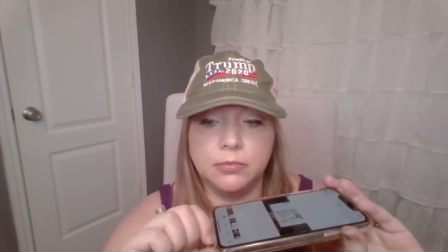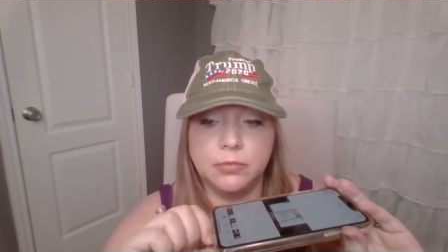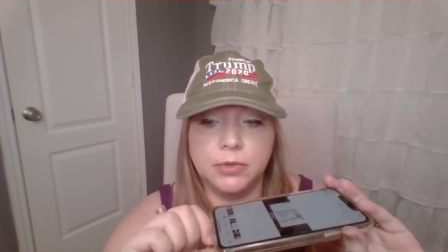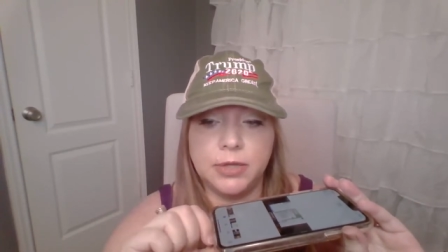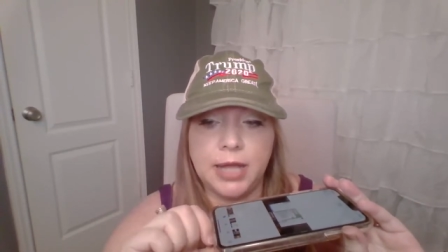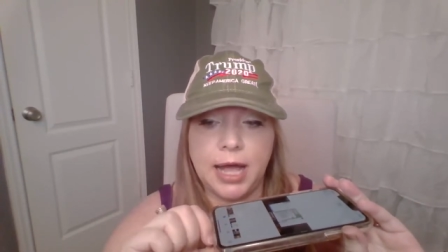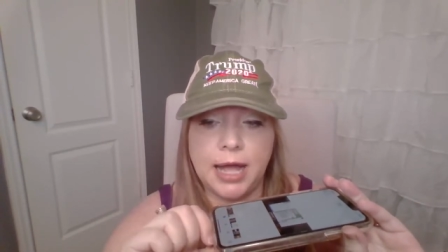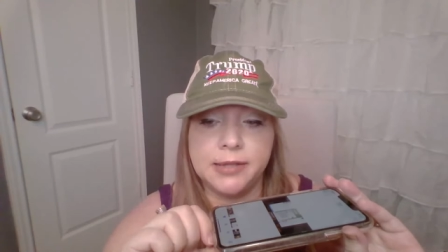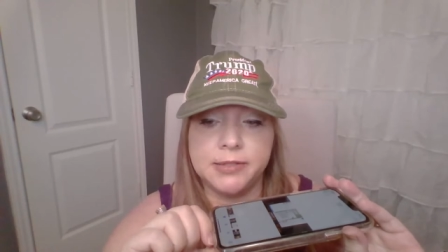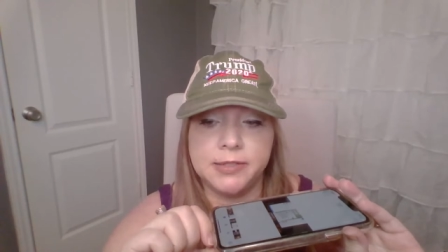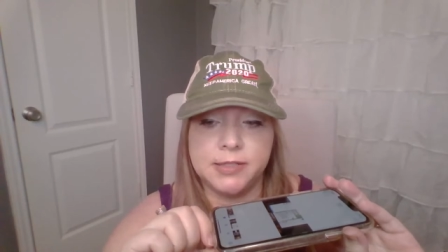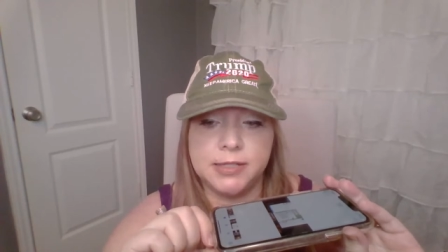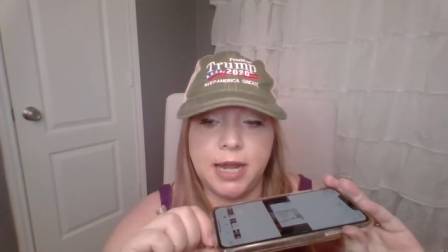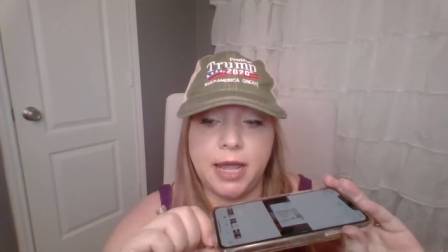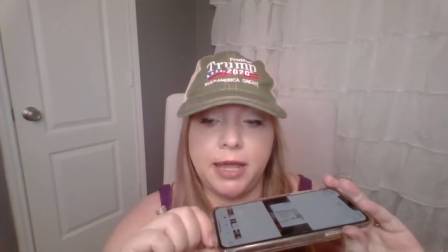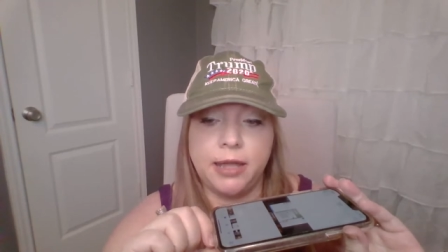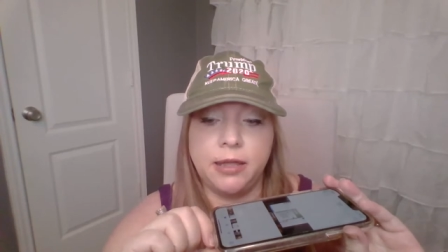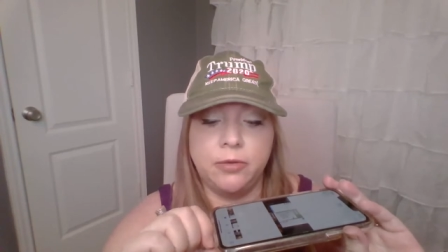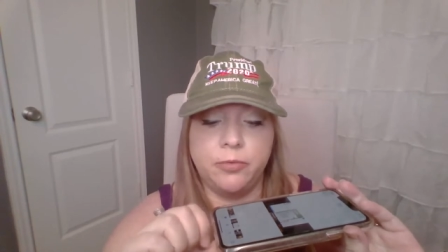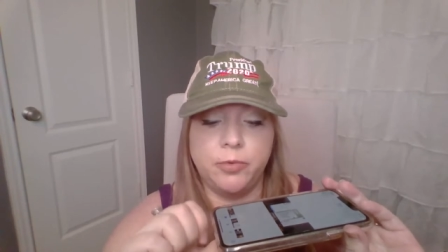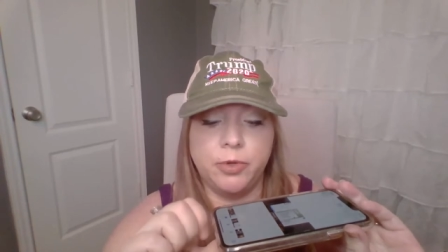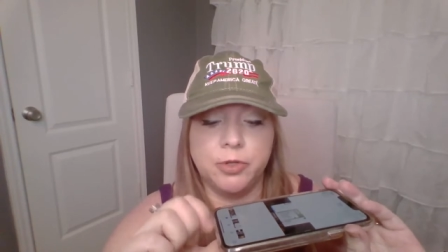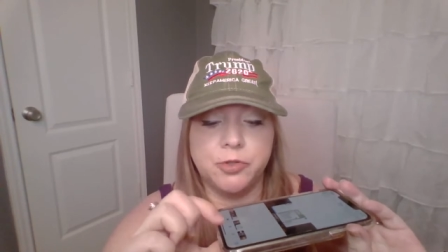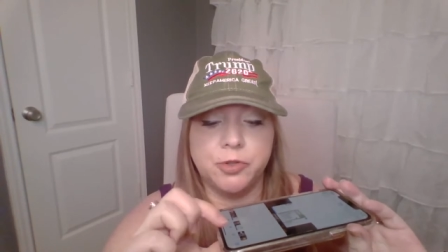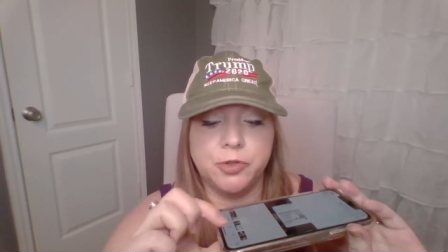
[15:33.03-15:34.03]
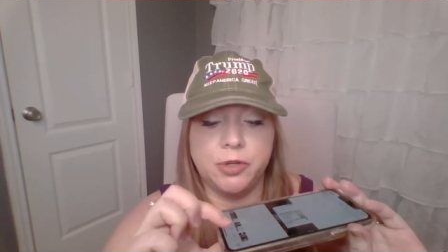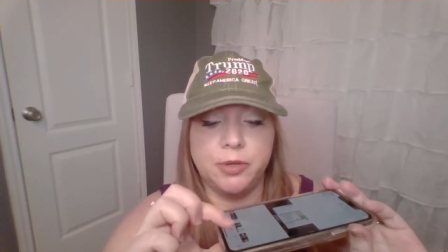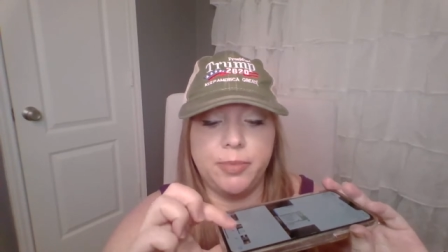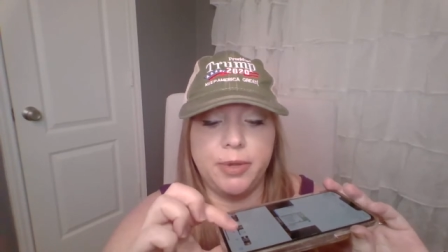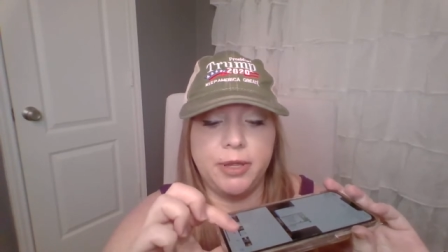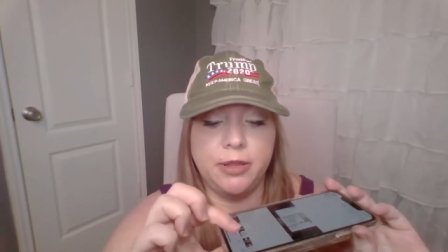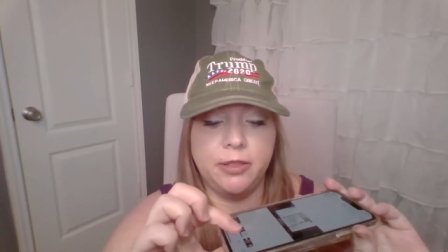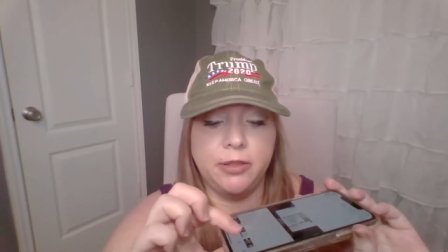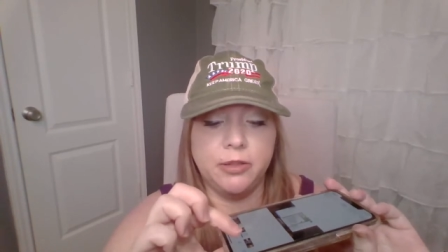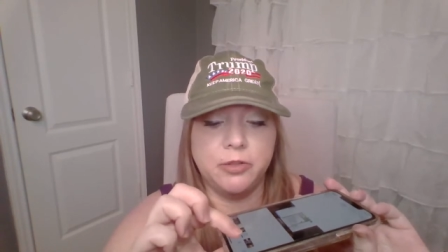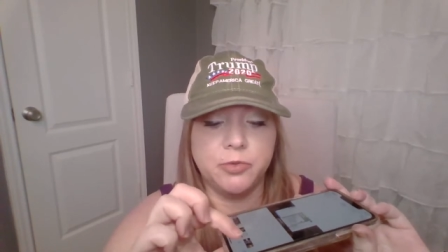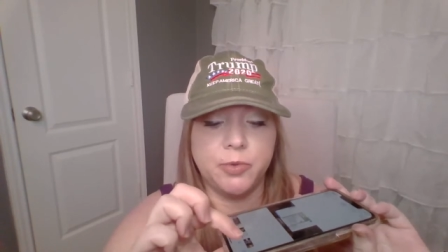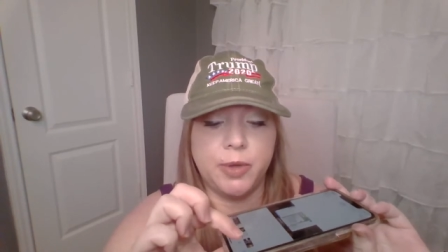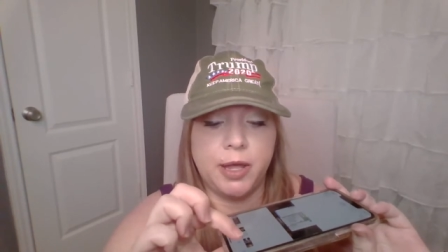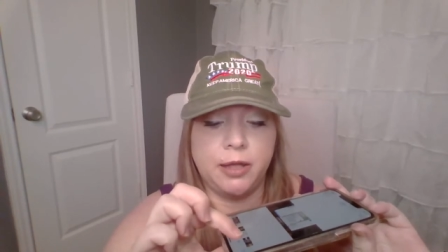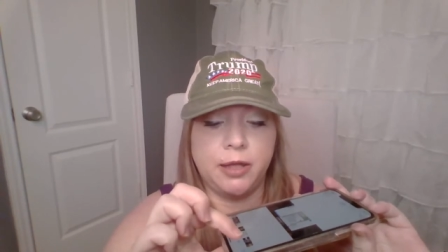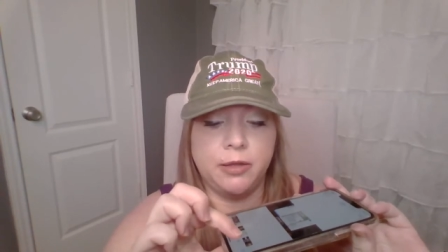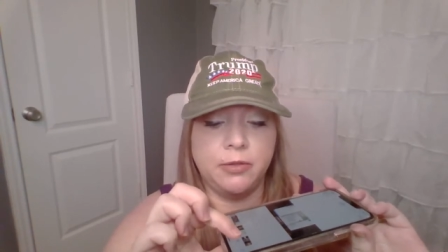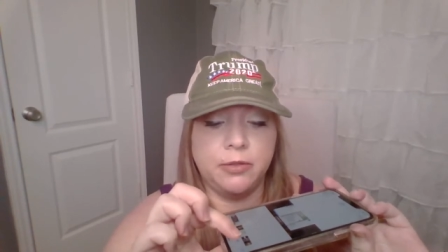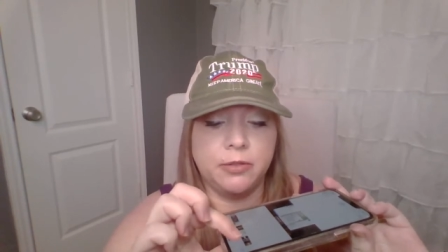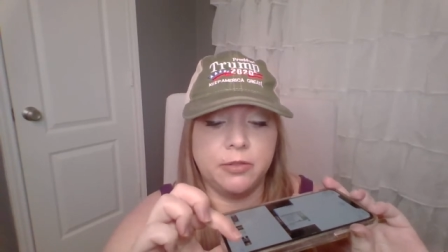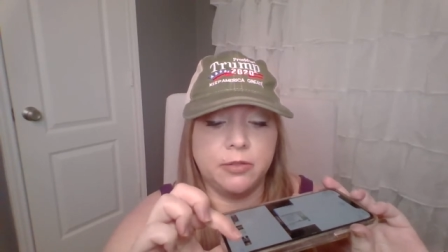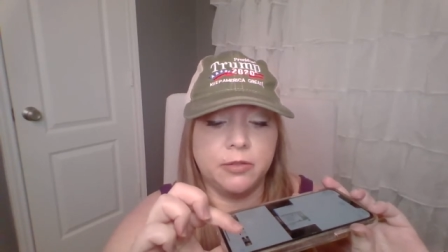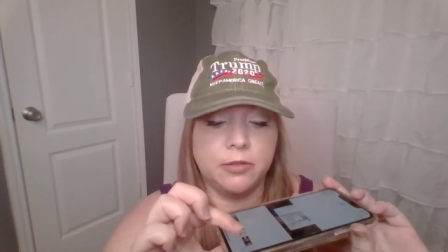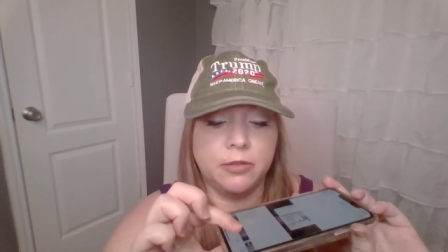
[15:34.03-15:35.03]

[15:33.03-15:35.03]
last night, which would have been the 12th.